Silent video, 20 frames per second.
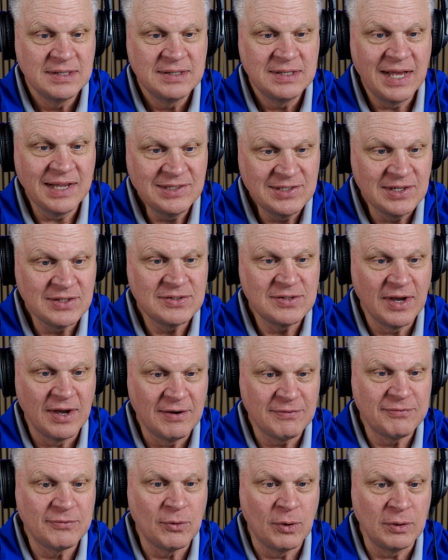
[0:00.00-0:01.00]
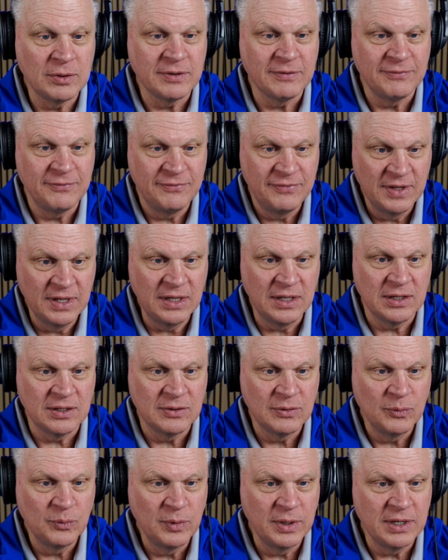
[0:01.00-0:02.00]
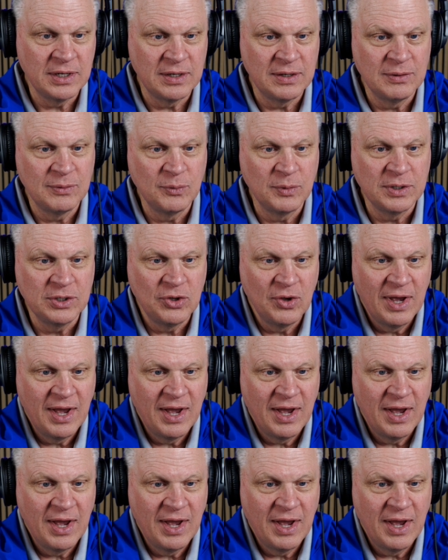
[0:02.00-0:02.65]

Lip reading: that's a tough role to fill when you